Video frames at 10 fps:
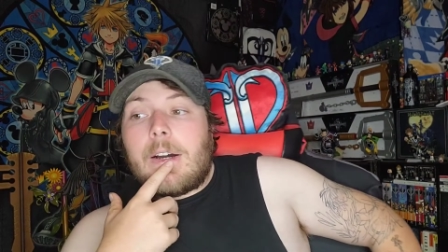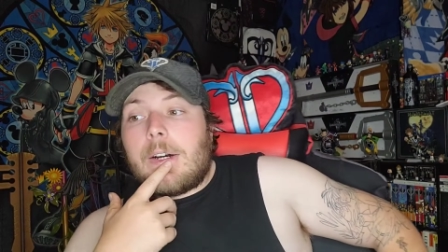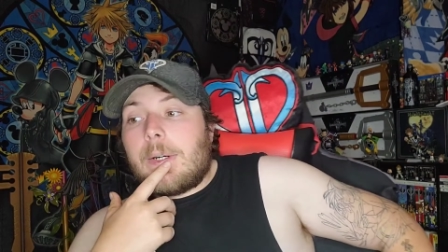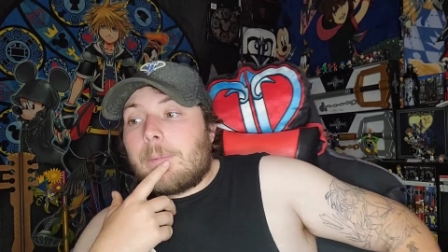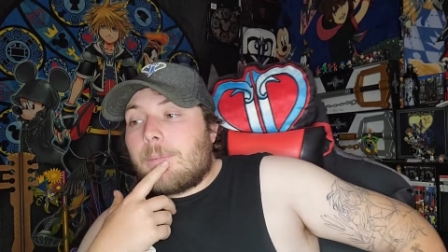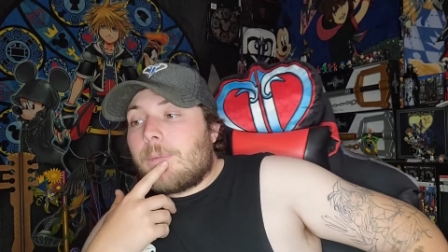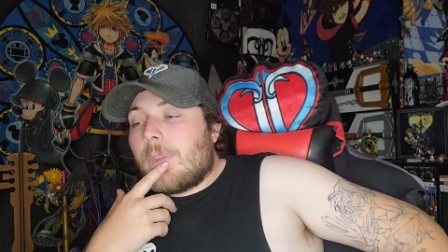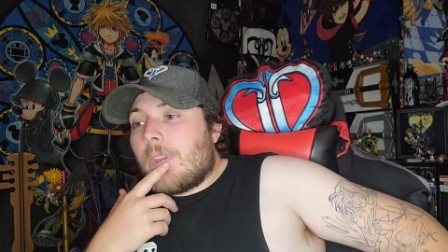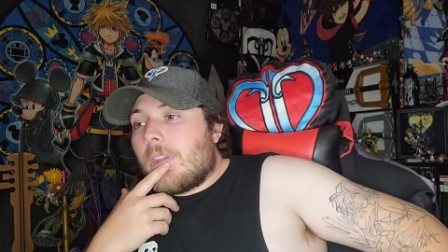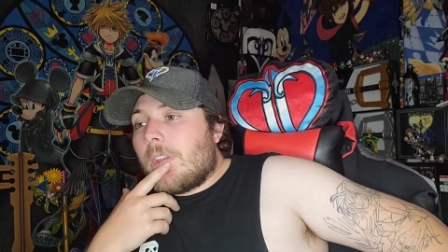Um,
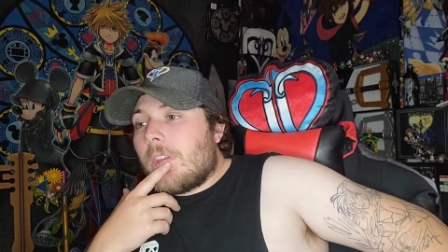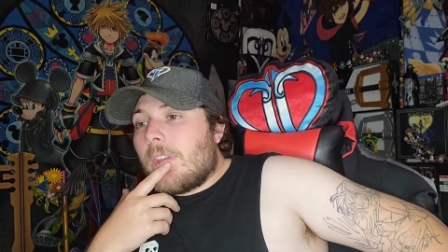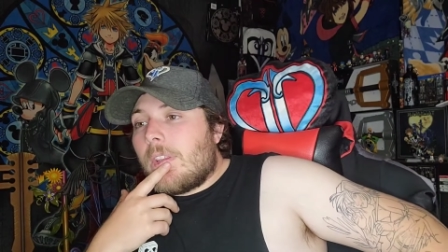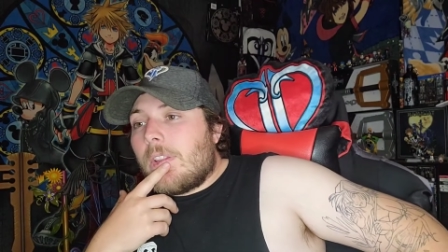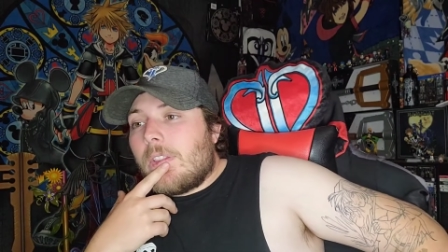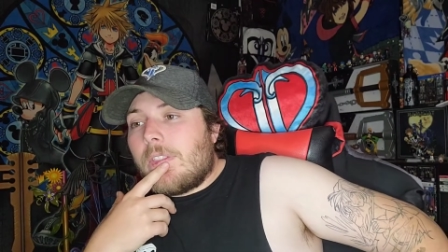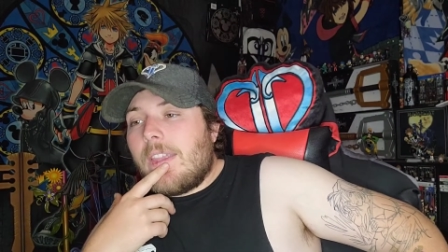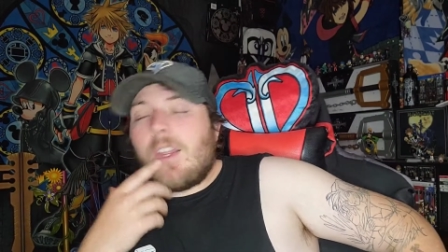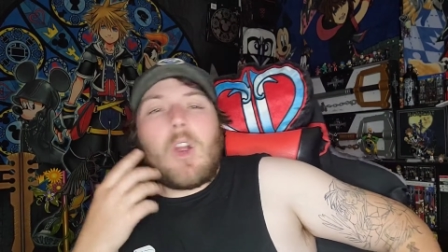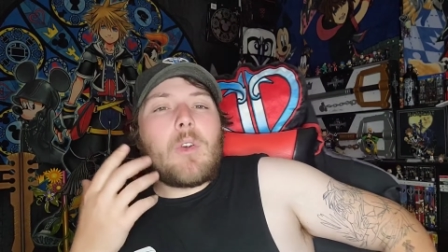
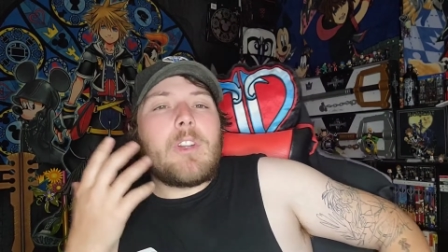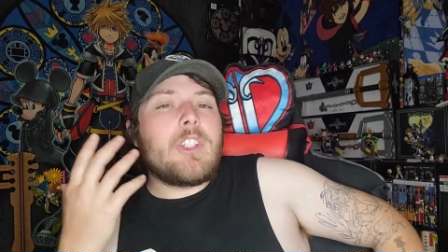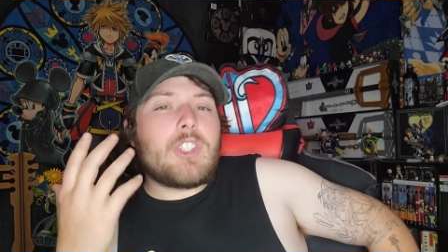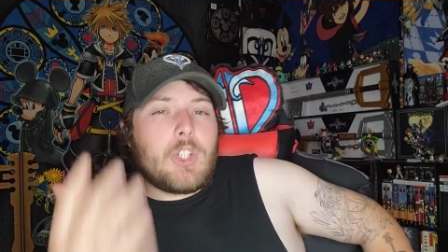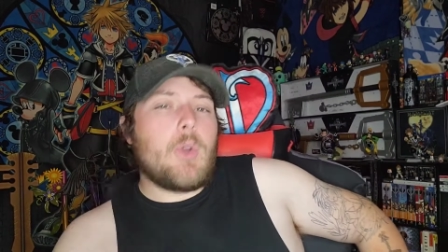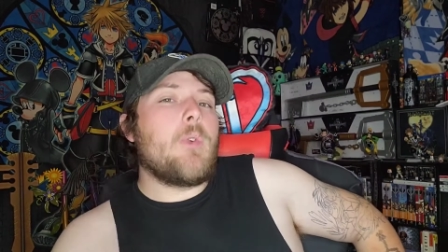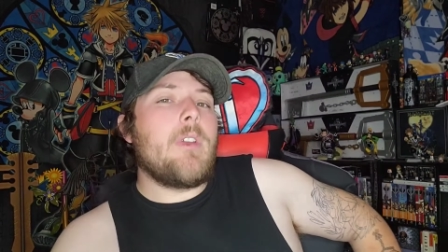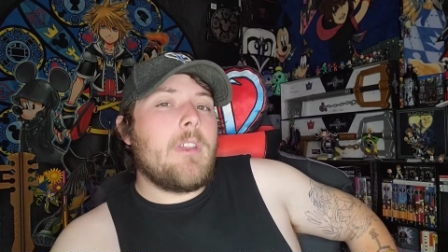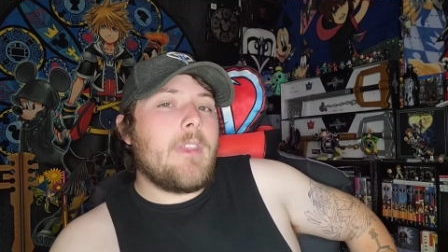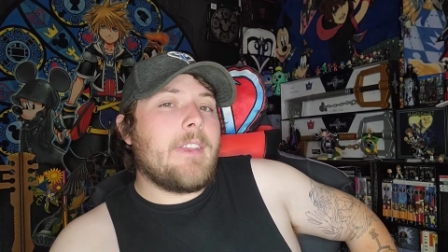they already
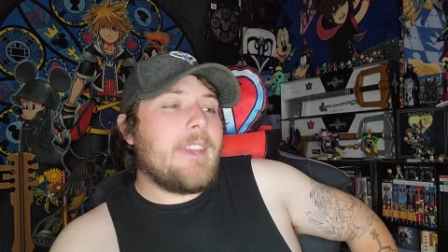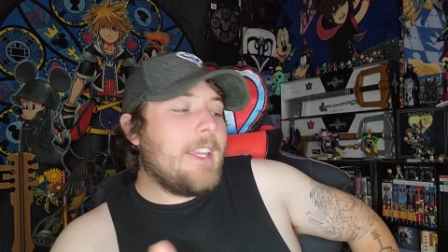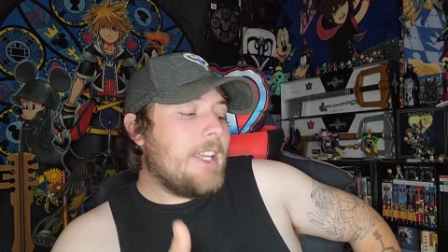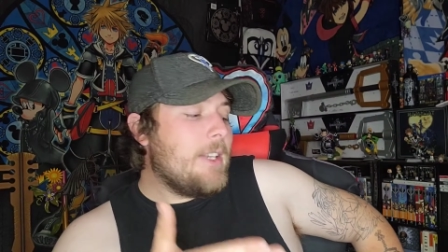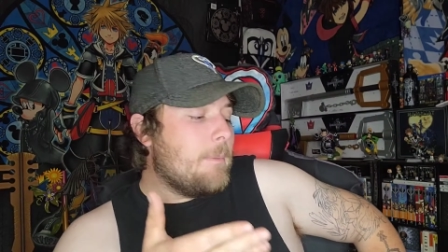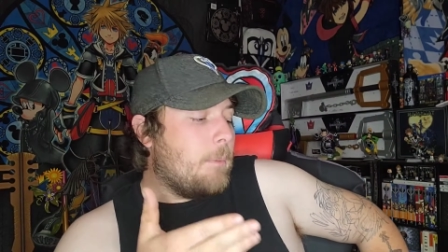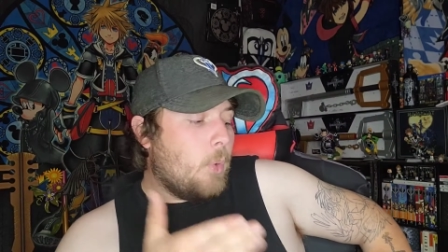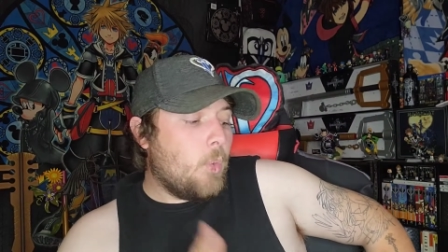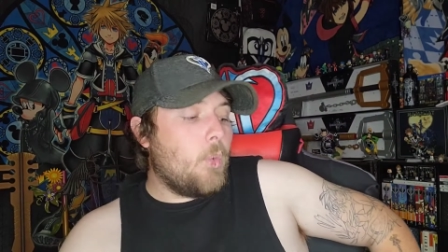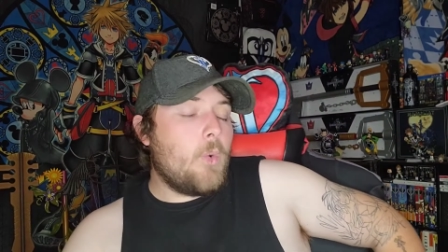showed that they can
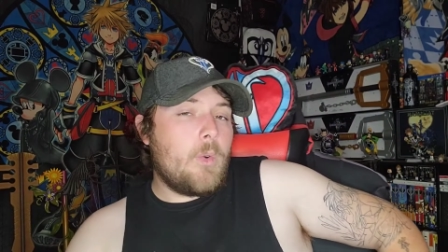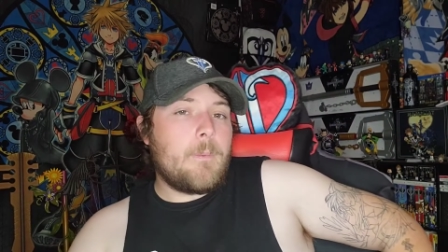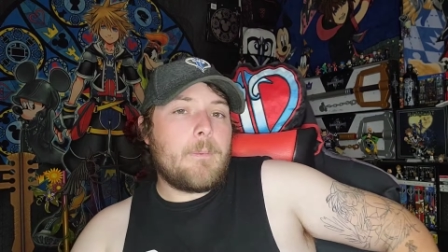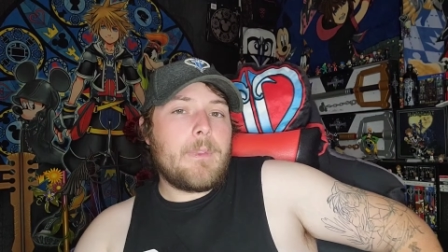pull